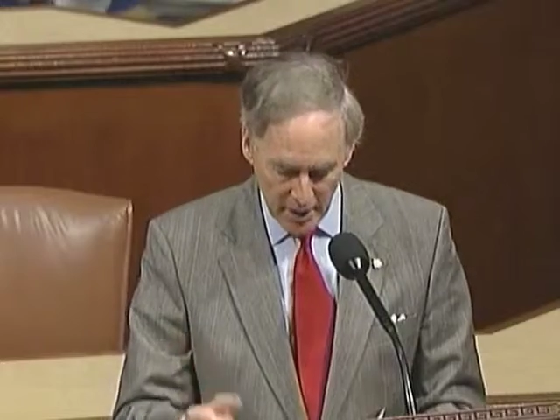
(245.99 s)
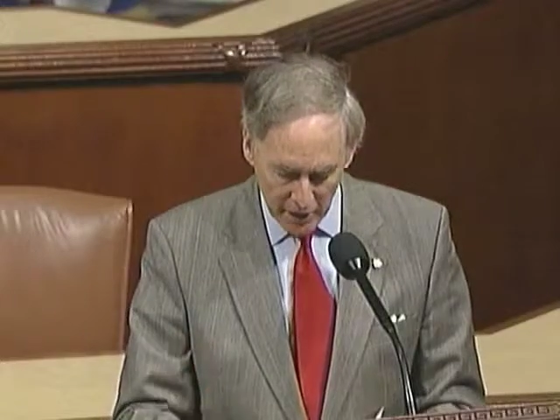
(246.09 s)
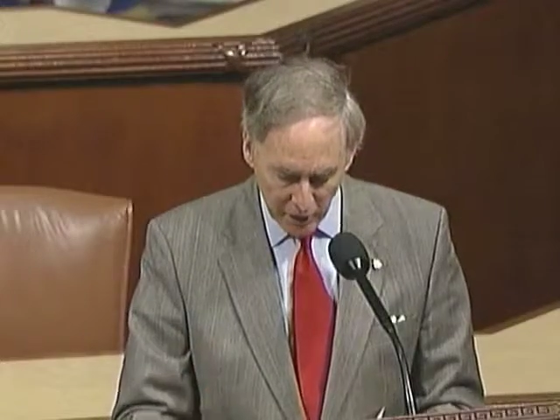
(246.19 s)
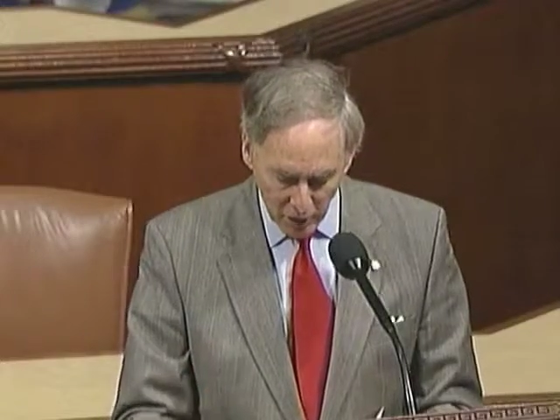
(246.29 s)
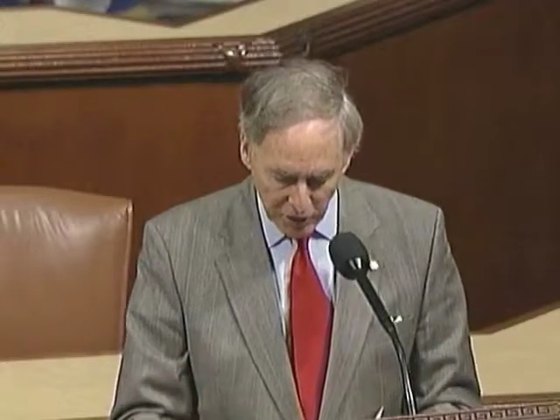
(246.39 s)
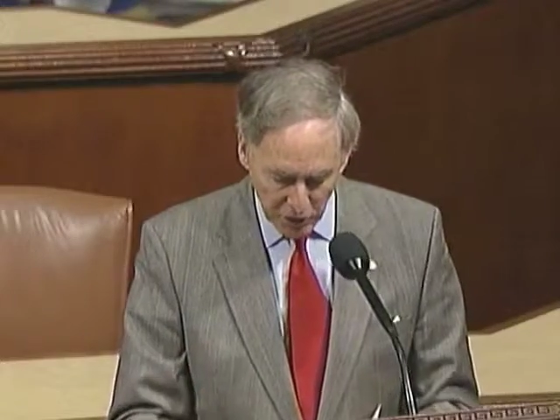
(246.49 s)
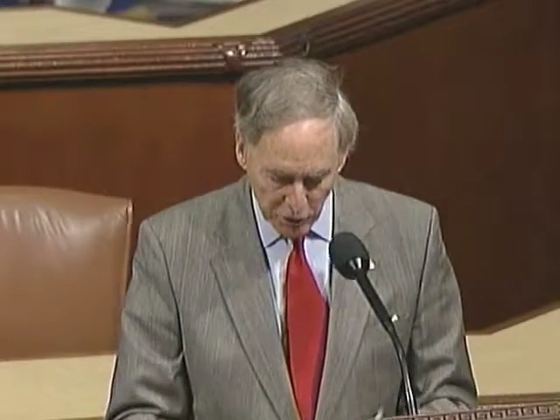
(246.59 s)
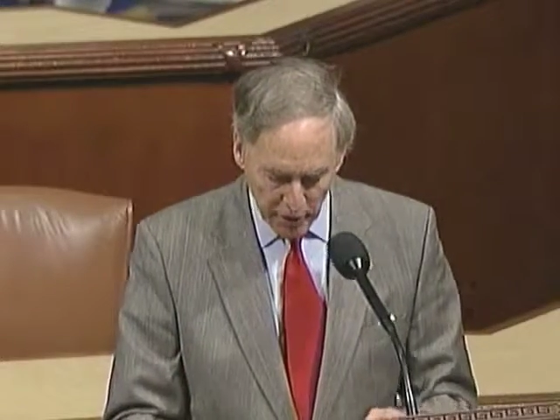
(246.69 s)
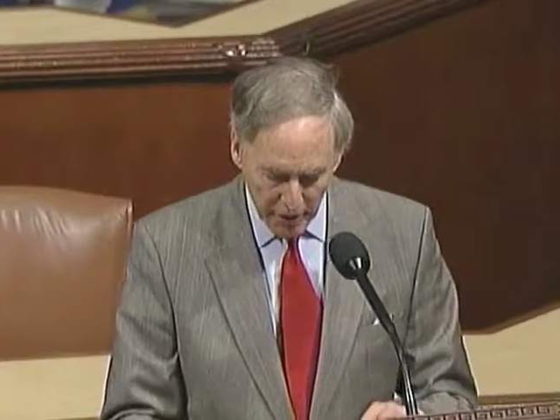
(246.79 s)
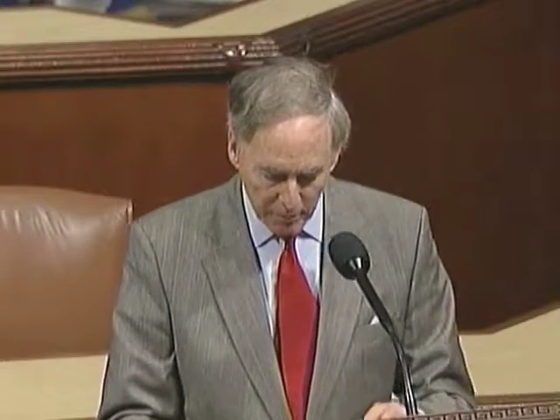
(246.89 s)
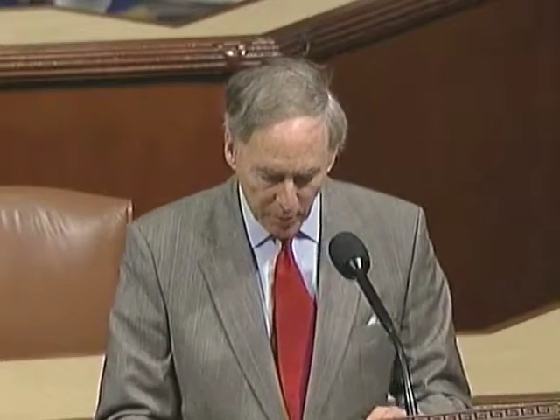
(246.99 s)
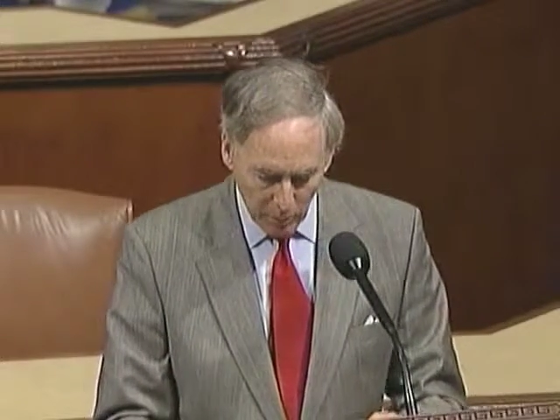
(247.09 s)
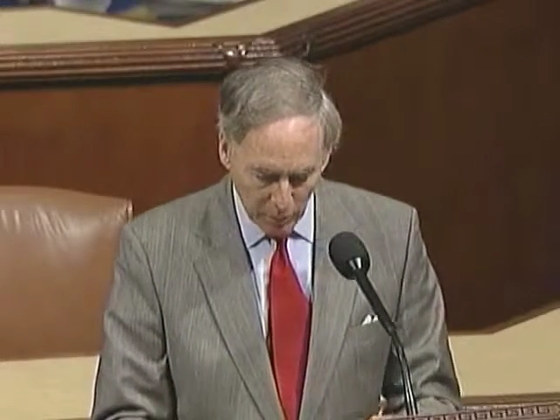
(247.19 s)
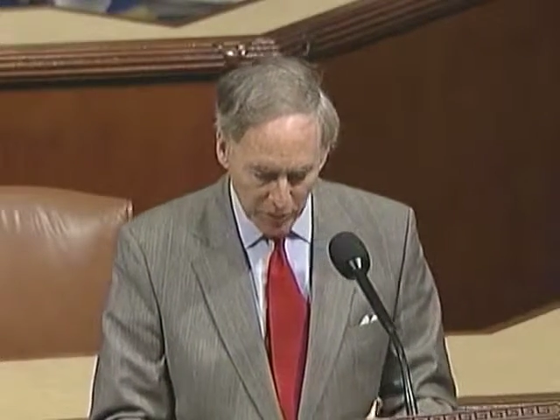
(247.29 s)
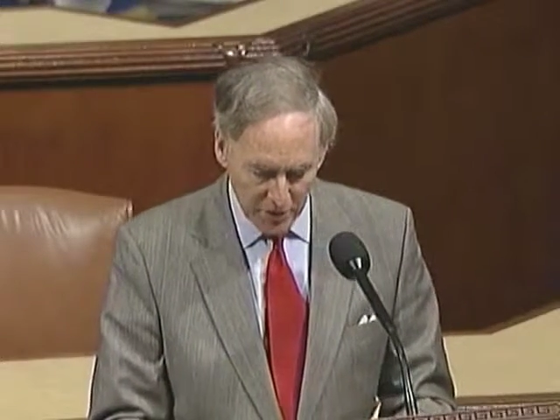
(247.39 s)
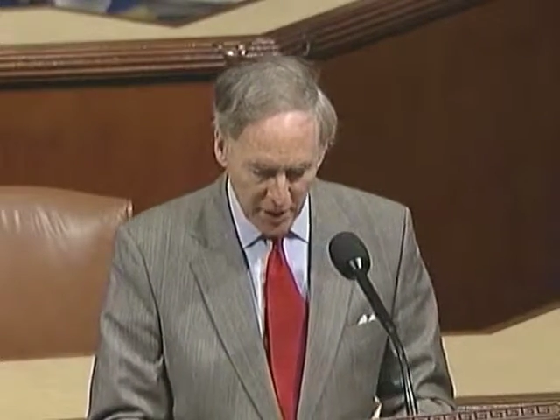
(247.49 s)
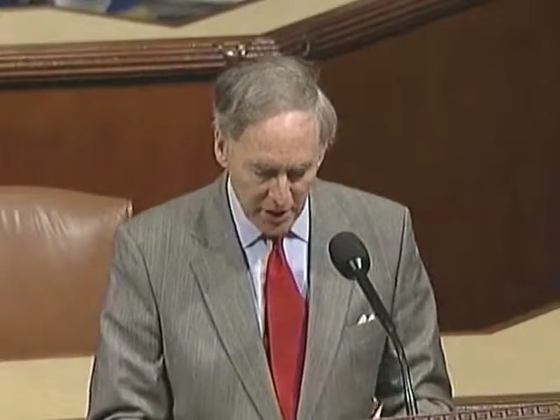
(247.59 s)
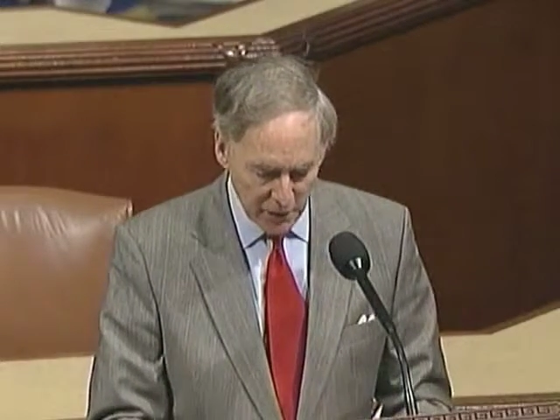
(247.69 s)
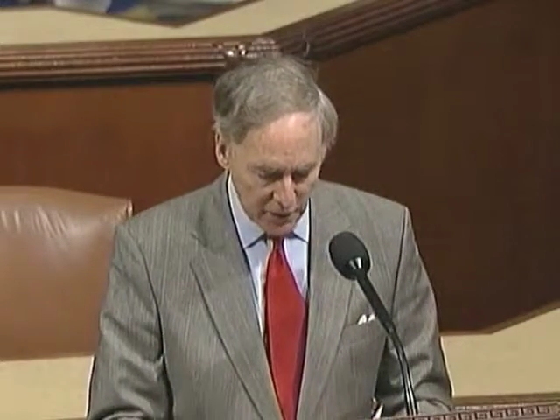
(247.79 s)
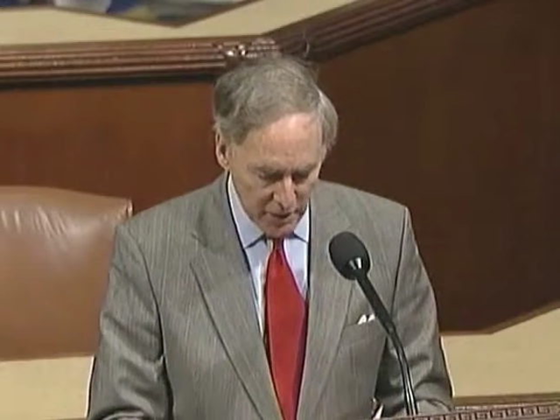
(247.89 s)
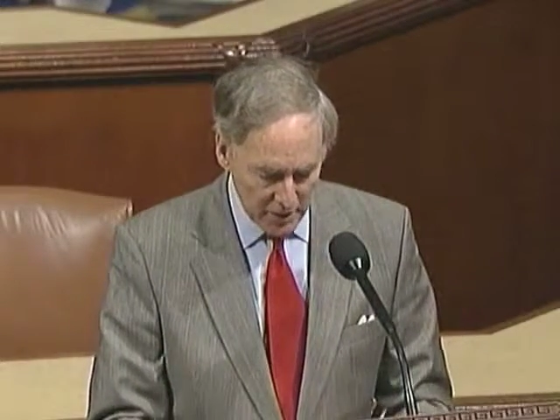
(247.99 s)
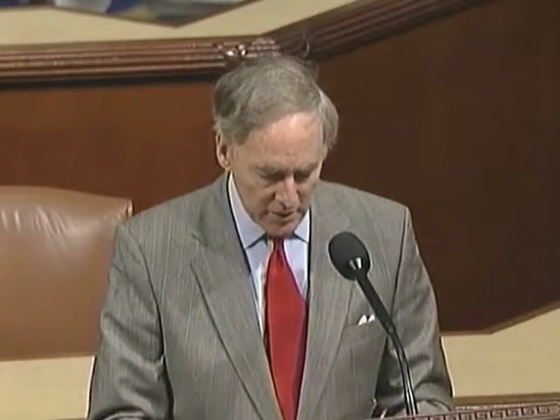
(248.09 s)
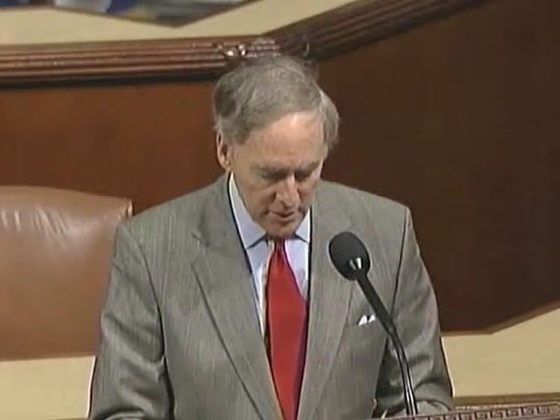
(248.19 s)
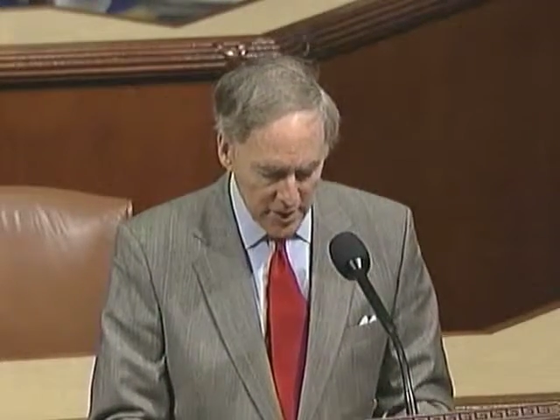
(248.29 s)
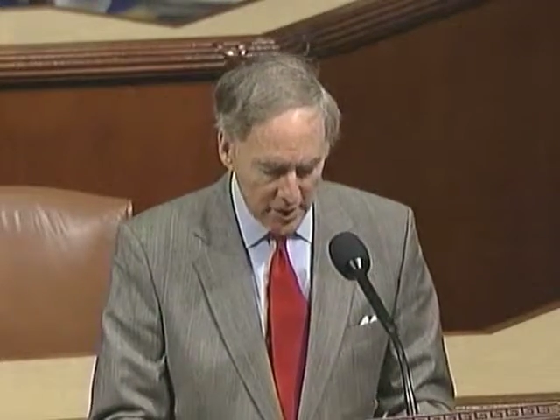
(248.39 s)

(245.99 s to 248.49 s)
It could also create bubbles as hedge funds